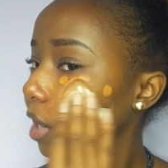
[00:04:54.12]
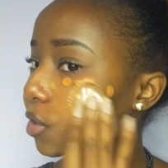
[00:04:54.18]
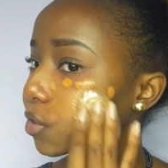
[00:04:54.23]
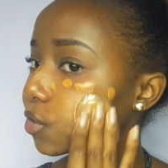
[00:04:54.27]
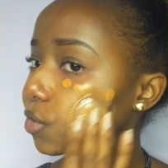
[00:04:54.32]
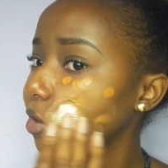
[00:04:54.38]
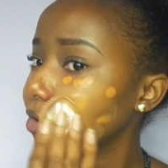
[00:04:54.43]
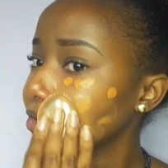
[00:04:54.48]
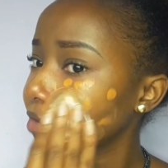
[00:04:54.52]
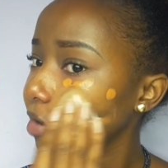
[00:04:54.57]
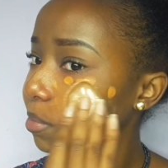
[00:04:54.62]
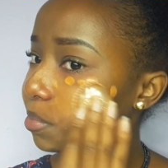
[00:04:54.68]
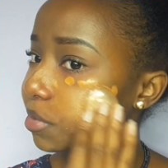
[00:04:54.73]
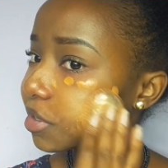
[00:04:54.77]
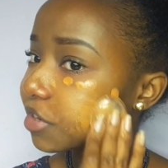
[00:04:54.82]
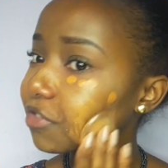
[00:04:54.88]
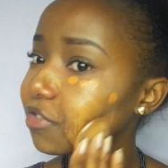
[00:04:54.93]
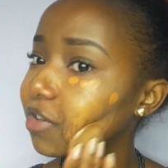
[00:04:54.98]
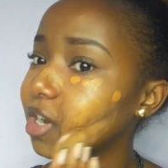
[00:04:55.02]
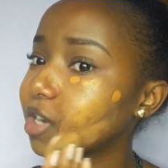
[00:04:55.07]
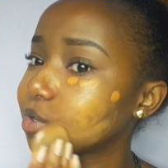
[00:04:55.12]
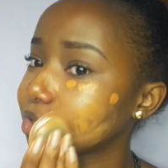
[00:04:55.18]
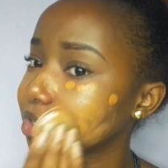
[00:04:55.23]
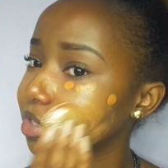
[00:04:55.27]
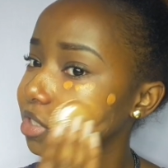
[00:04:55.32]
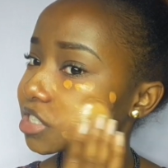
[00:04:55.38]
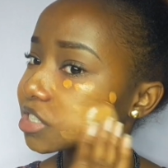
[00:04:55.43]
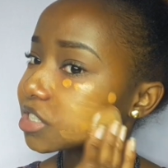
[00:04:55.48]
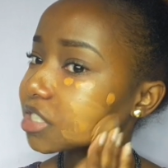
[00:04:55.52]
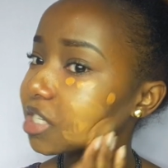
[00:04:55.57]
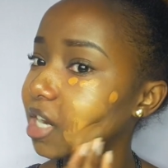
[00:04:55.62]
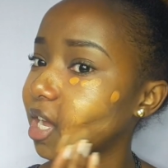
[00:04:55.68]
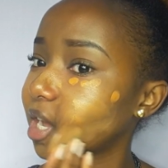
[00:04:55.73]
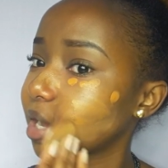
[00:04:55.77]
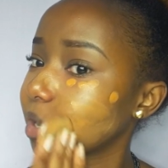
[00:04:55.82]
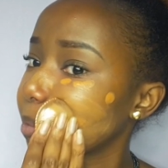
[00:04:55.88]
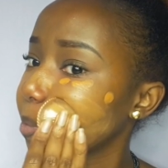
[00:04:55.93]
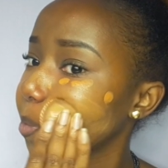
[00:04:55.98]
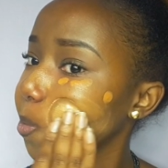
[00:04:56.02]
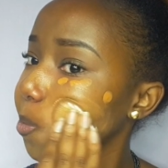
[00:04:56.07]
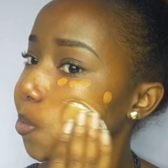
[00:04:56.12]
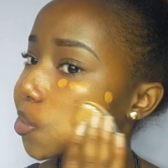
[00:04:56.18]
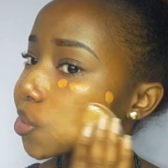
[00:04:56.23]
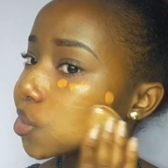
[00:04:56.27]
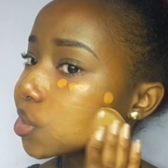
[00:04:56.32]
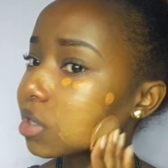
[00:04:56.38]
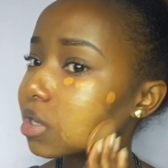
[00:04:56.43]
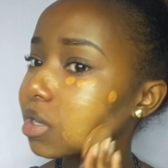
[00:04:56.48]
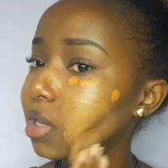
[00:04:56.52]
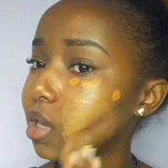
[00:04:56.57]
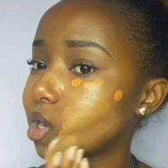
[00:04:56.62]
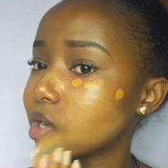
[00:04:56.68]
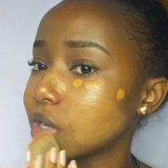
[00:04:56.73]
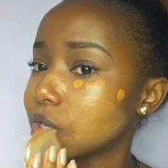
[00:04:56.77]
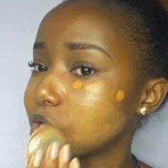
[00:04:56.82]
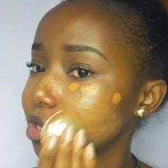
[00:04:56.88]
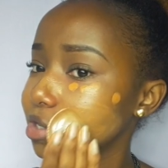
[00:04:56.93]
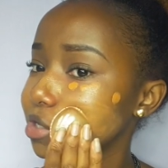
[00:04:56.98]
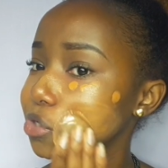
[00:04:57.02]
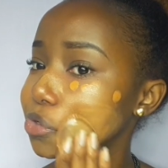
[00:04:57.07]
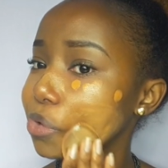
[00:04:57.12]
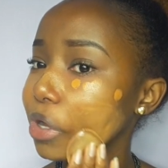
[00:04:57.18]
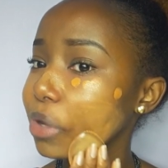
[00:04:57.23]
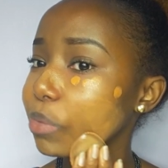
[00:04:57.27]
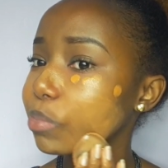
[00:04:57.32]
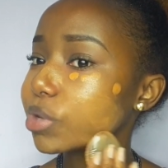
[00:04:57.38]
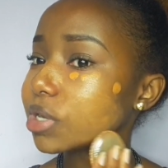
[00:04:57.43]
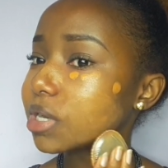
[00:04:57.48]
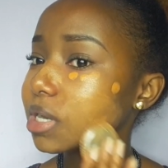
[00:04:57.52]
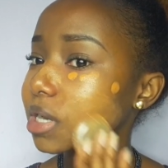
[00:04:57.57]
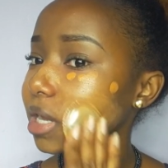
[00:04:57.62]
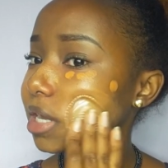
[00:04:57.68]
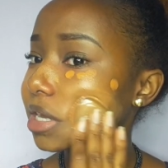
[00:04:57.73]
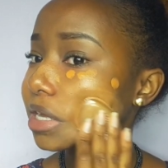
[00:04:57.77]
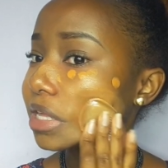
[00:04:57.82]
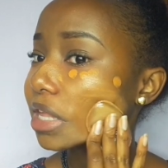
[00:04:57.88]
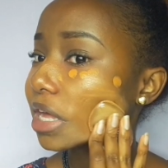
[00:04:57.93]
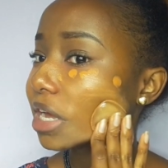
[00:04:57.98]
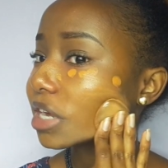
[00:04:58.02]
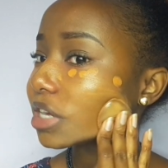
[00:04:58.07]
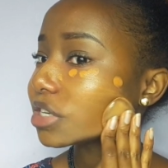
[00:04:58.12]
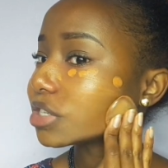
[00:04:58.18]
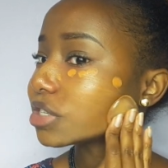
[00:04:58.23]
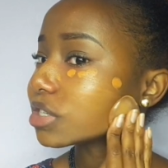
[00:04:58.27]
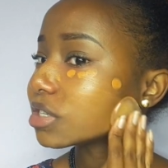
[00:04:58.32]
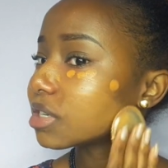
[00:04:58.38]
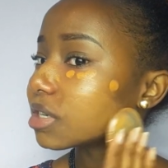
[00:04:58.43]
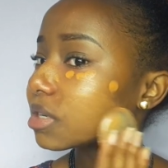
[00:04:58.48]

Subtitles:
I don't know if I prefer to just like swipe it like that,